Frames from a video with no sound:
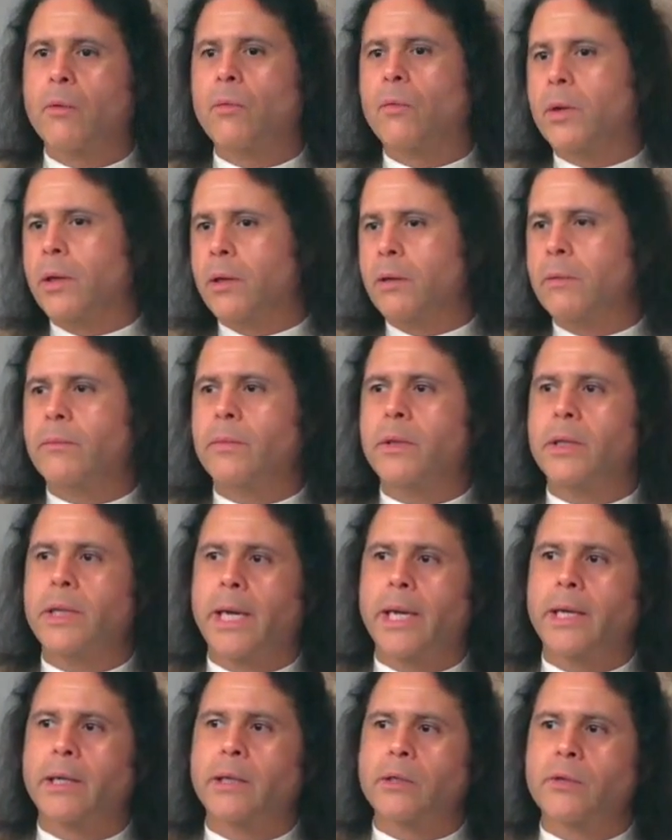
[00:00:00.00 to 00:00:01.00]
Well,
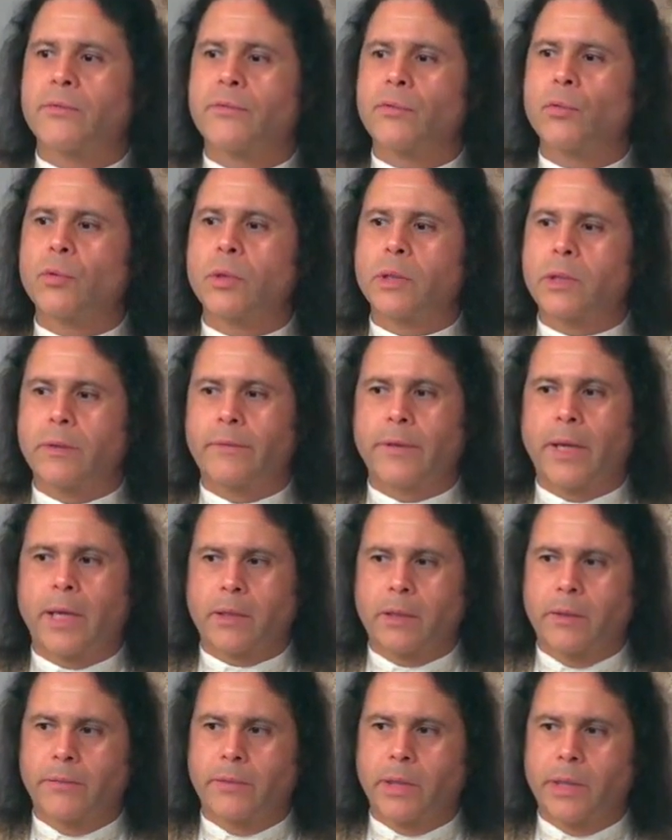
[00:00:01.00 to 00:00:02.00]
that is fruitive
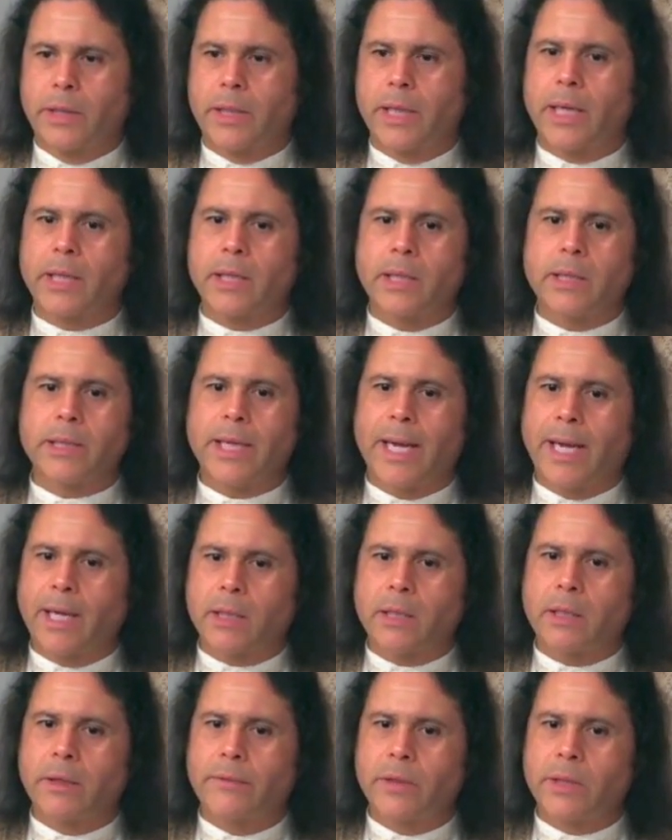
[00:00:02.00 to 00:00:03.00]
activity. That is
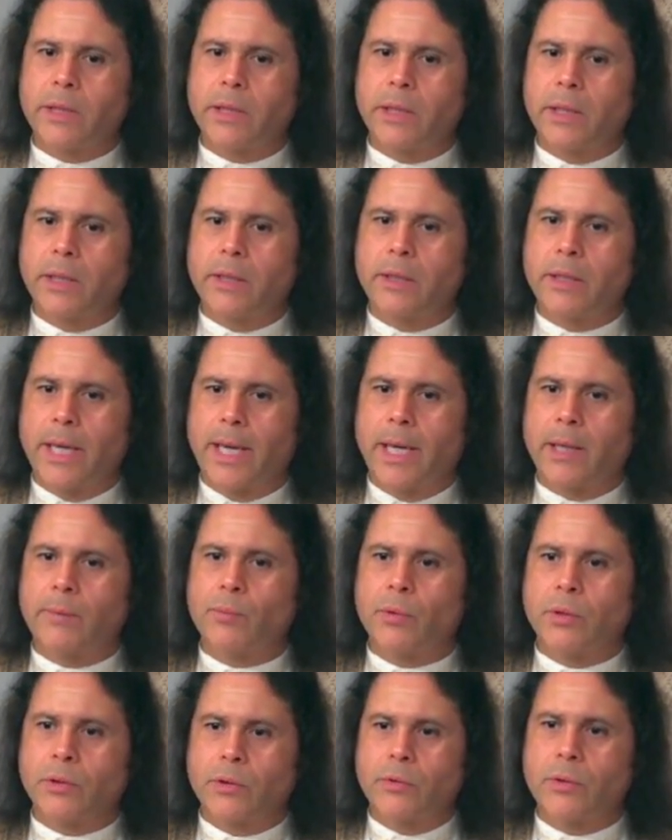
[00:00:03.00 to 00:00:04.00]
activity
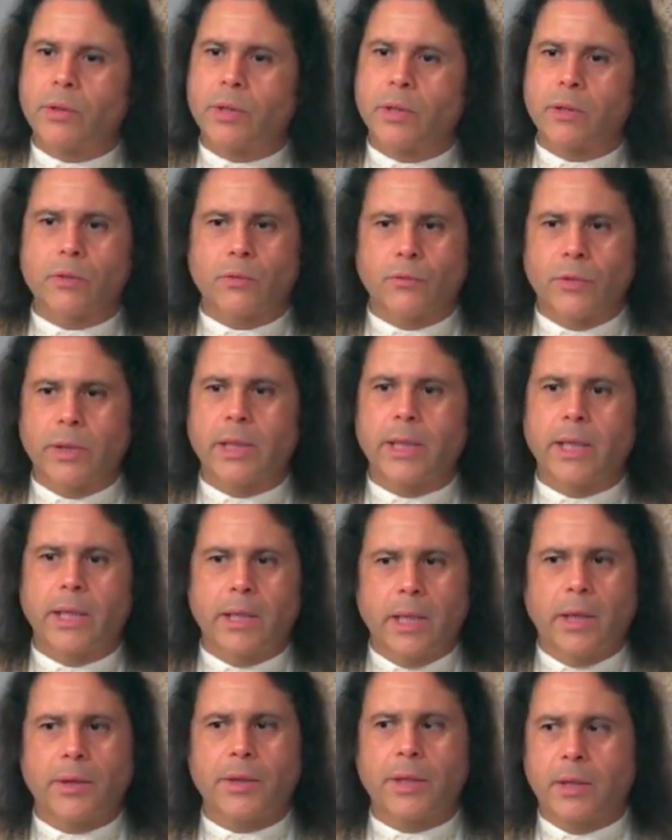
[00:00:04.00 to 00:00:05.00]
that produces really
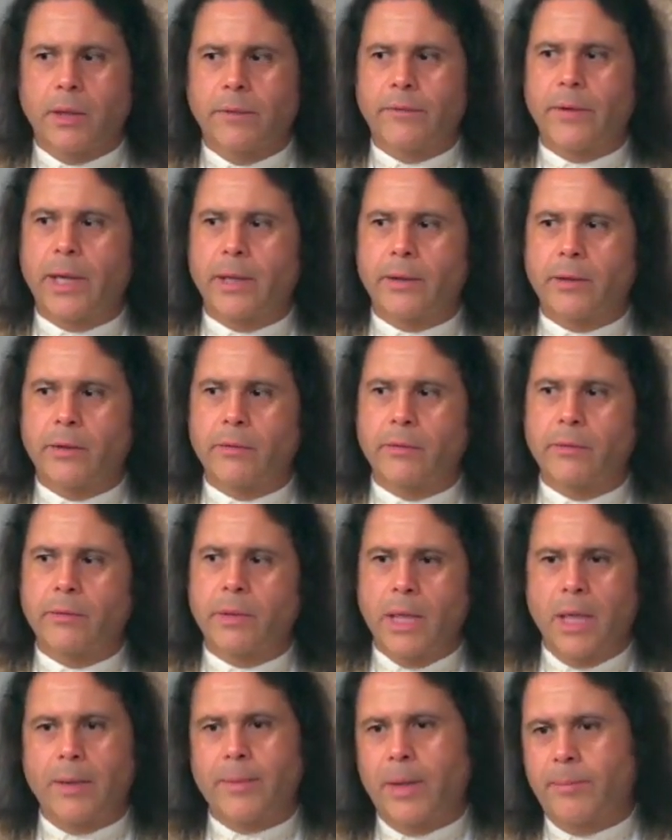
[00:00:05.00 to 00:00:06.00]
nothing of value.
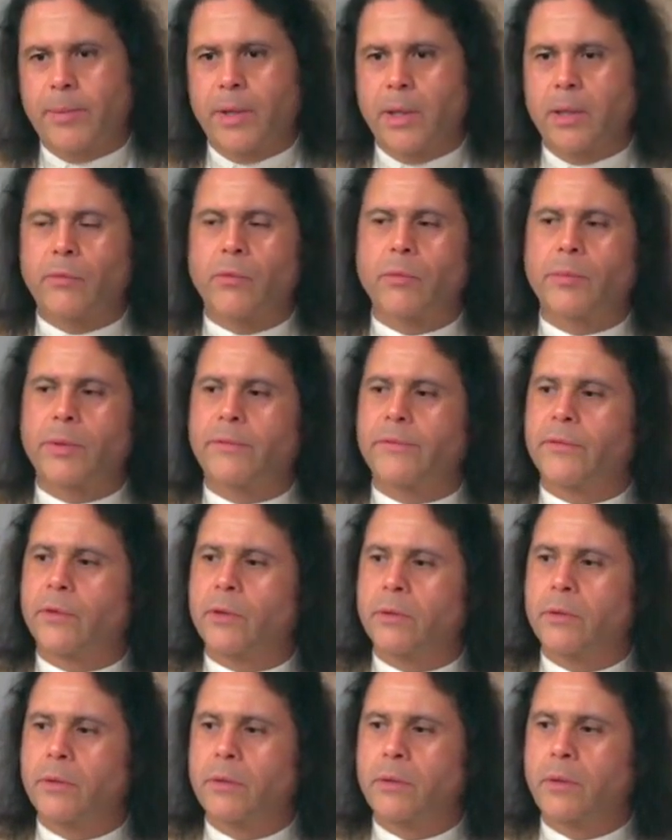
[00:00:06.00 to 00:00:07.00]
Yeah, my belly will be
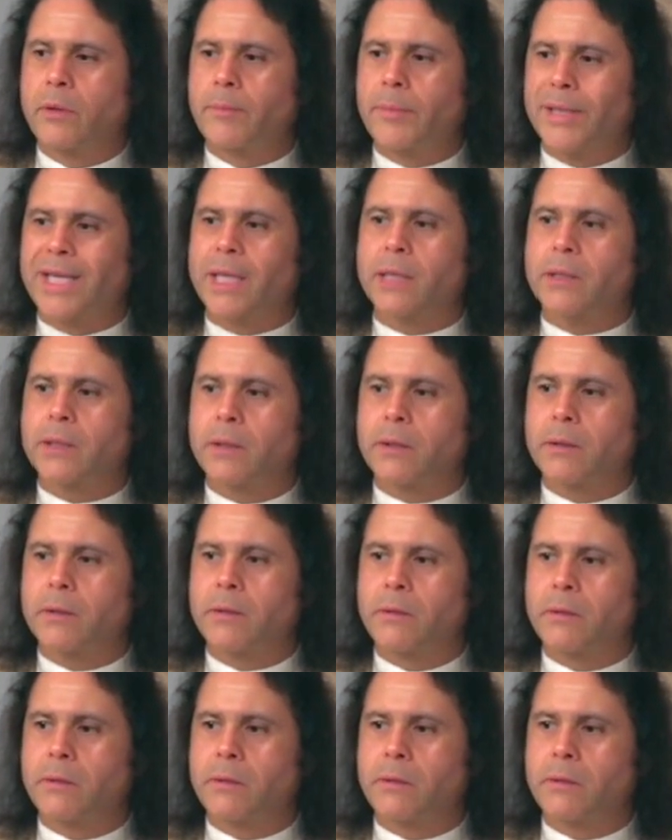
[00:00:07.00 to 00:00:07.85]
full, but that's it.